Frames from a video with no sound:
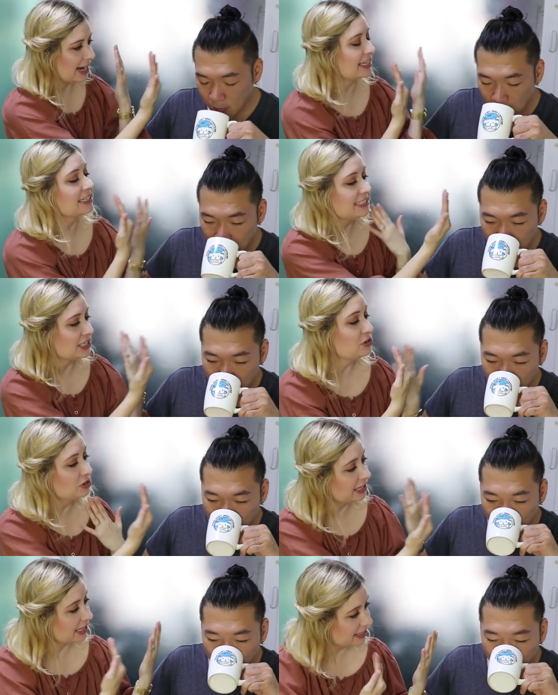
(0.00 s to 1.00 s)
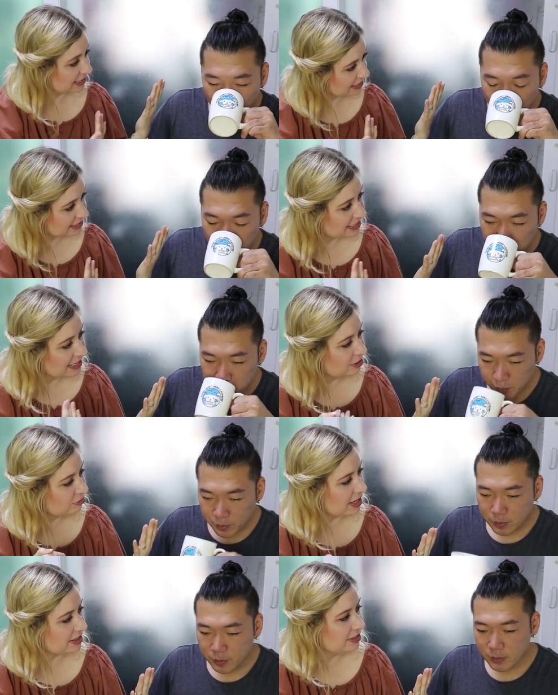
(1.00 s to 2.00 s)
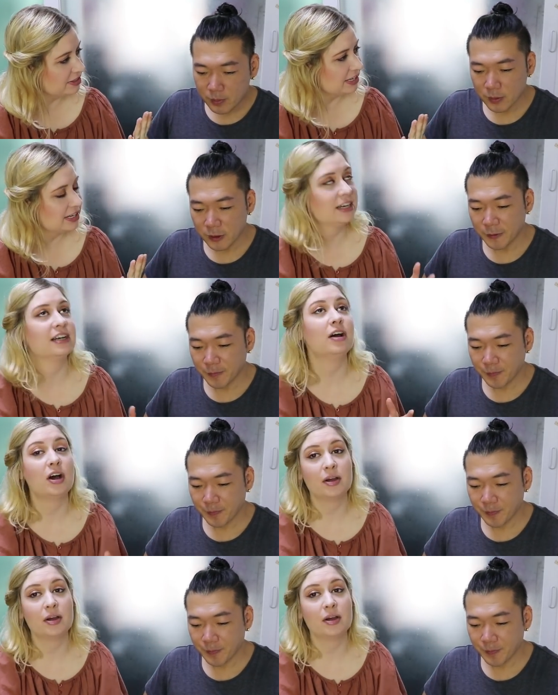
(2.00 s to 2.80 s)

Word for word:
Speaker 1: I can see you like this rather than,